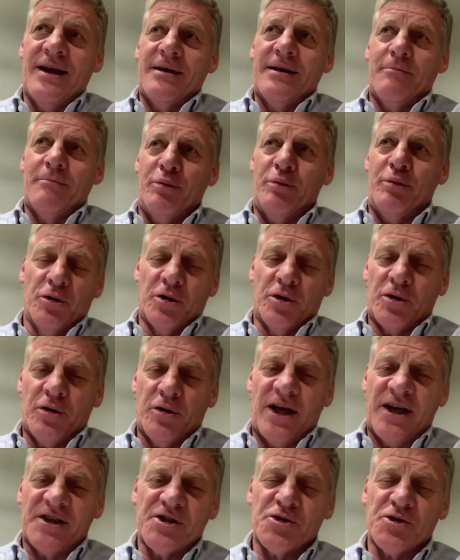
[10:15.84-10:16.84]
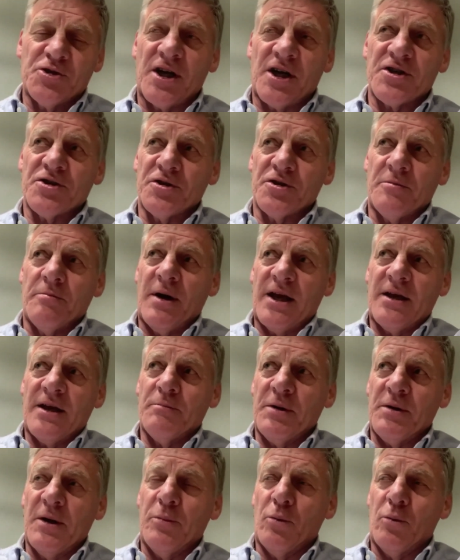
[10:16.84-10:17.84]
bureaucratic structure to
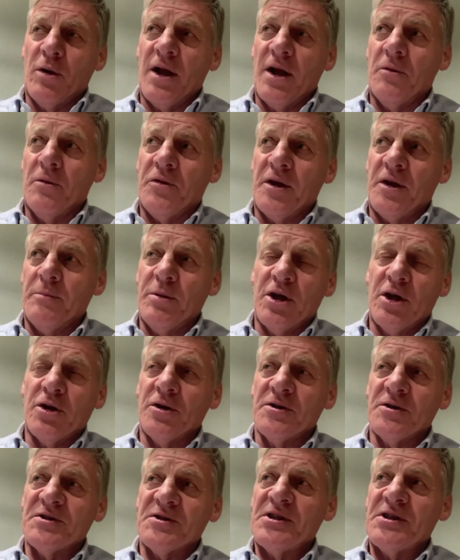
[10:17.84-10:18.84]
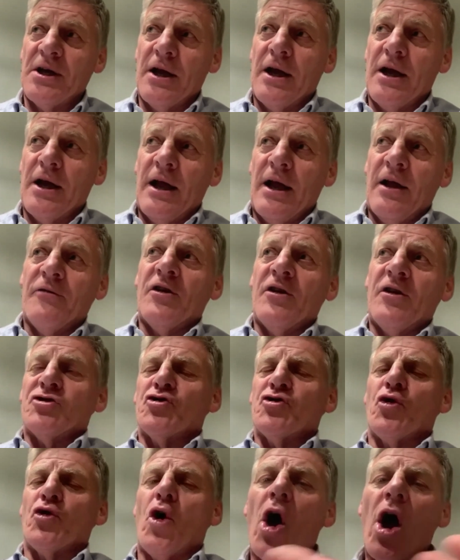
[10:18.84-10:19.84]
make people healthy, because the
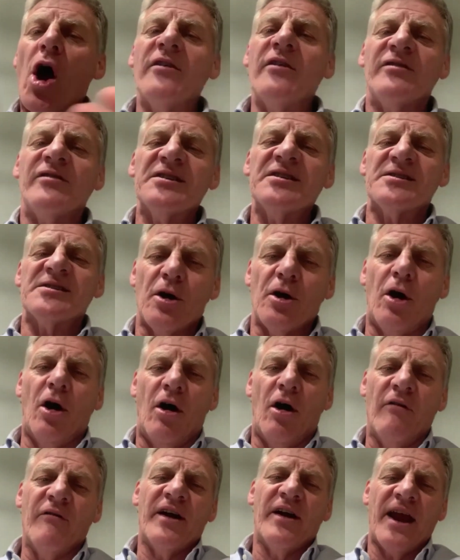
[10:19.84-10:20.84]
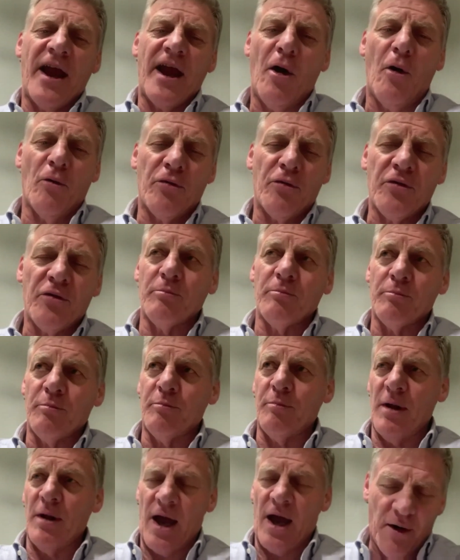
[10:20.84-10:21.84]
drivers of health
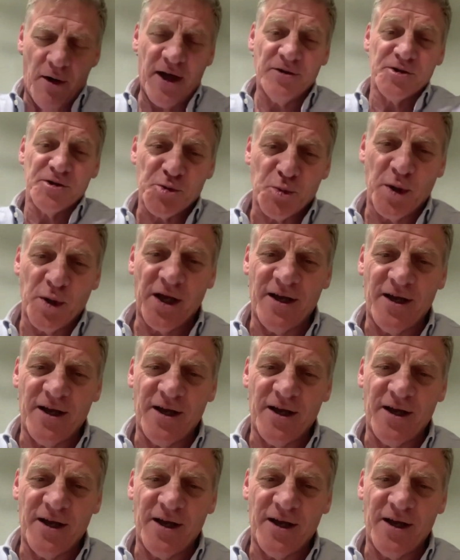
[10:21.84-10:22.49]
are elsewhere.